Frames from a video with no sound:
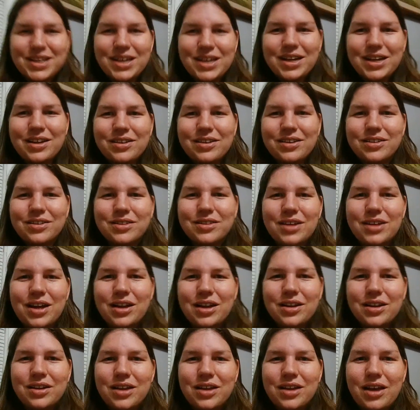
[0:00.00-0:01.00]
was glad
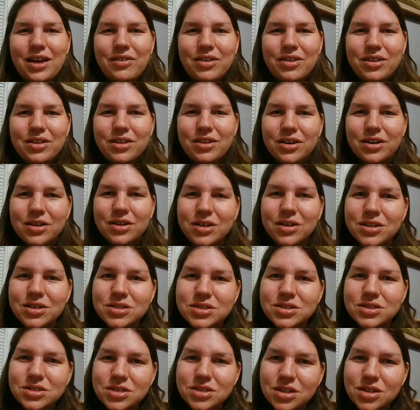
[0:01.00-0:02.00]
having you there.
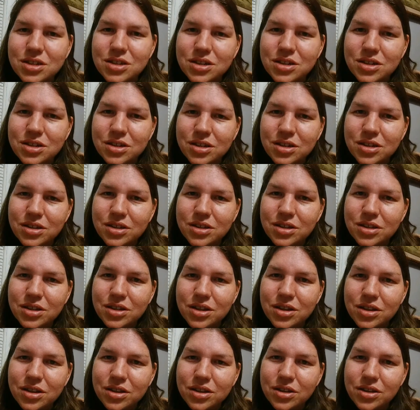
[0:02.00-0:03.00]
Just
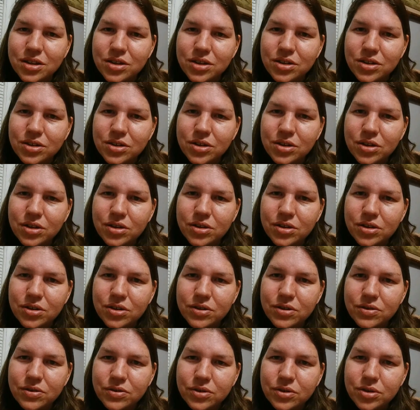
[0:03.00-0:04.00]
the solar
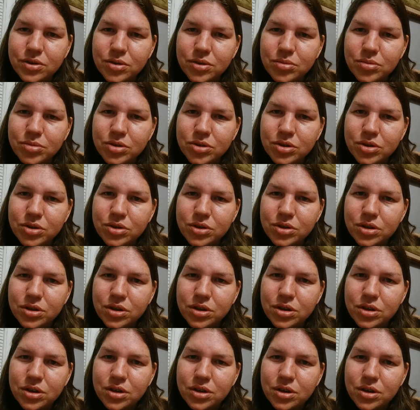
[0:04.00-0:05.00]
forms could
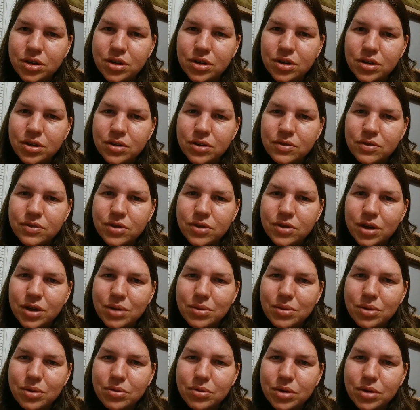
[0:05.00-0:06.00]
fry
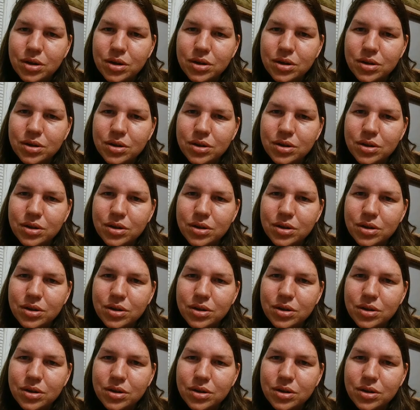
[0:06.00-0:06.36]
my brains.